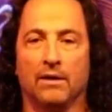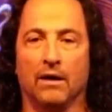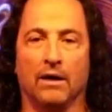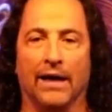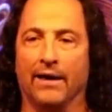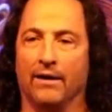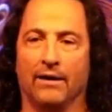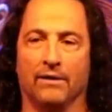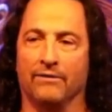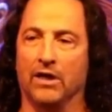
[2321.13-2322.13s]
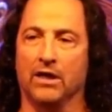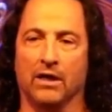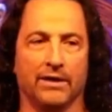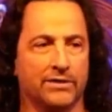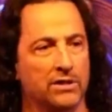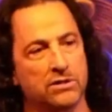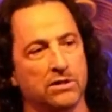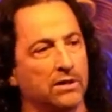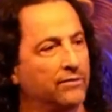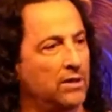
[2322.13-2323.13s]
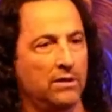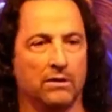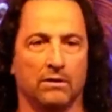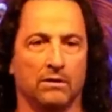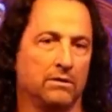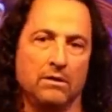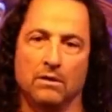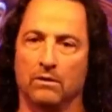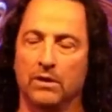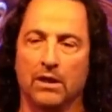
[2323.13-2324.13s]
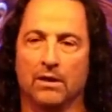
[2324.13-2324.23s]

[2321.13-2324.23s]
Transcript: Uh, I, I don't have any kind of sensitivity, uh, you know.